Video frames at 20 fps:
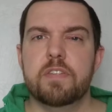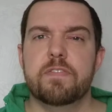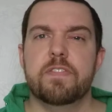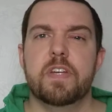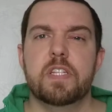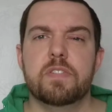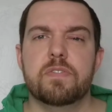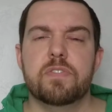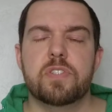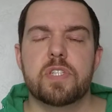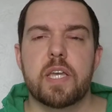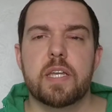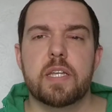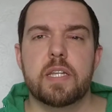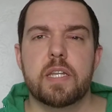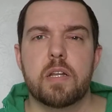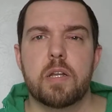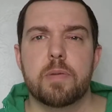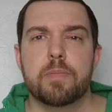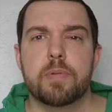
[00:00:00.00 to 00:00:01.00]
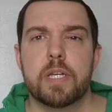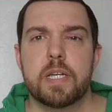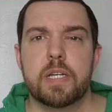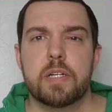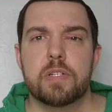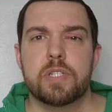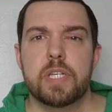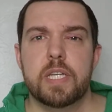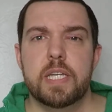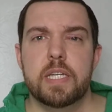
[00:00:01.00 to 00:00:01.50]
defensive secondary
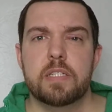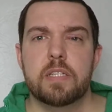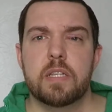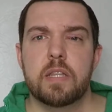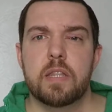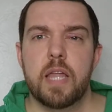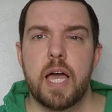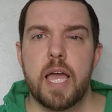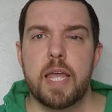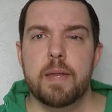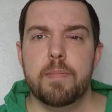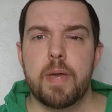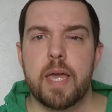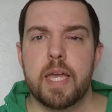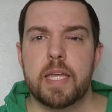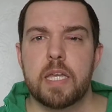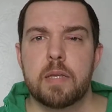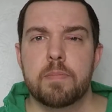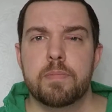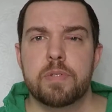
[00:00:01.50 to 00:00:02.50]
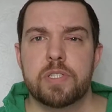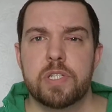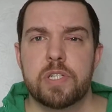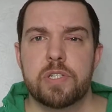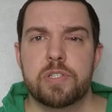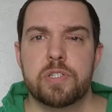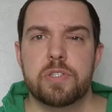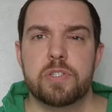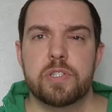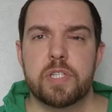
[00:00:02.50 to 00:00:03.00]
players into linebacking
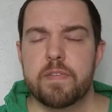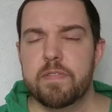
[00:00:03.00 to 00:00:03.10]
positions,